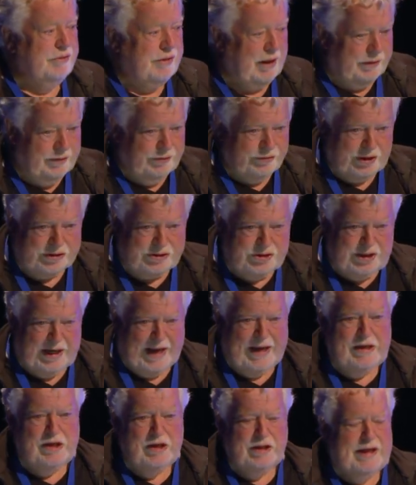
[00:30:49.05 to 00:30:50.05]
the
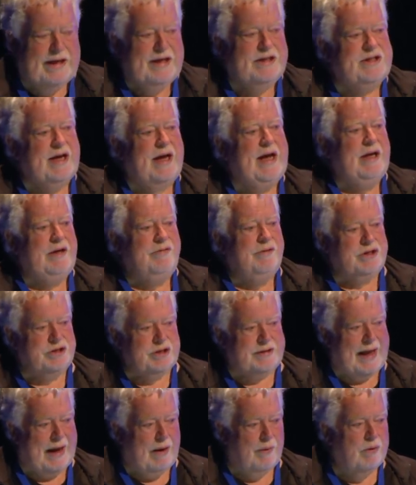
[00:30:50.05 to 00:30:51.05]
10 years ahead of
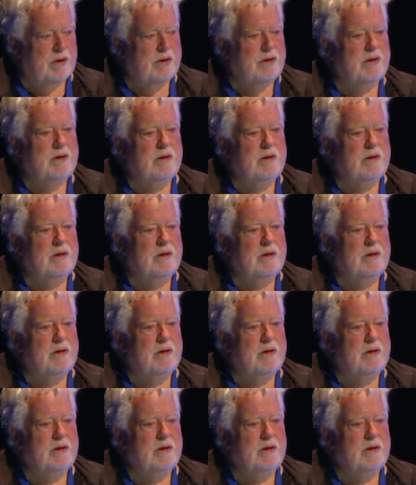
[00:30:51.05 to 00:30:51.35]
us now